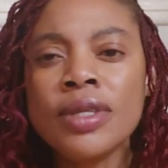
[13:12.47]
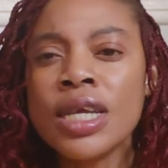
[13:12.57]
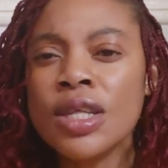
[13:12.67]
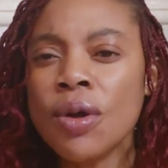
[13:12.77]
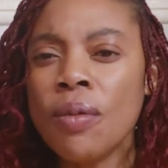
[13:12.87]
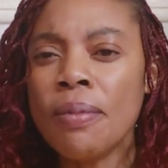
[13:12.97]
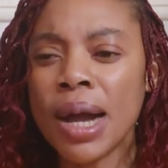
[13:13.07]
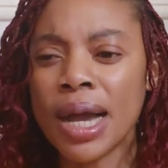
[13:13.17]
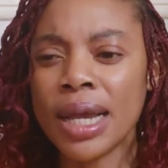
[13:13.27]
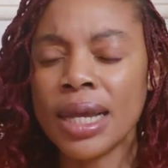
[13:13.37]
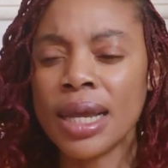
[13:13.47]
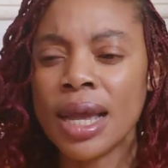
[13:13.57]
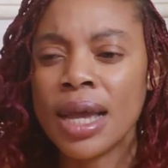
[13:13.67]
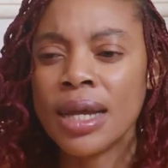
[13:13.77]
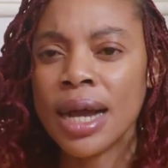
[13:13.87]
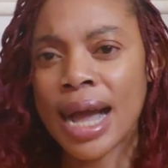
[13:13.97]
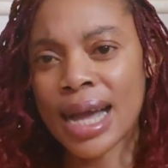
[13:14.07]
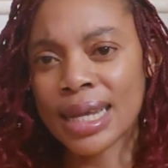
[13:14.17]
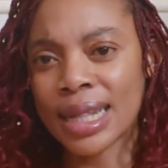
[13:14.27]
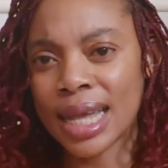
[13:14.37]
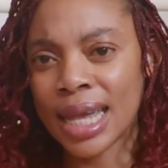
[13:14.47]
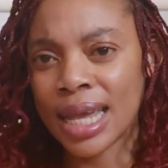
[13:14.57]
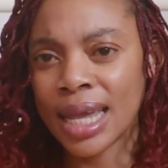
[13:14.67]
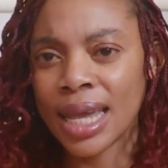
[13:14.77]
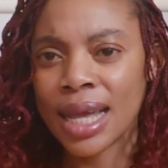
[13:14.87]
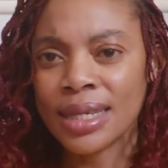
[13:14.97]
know, my acne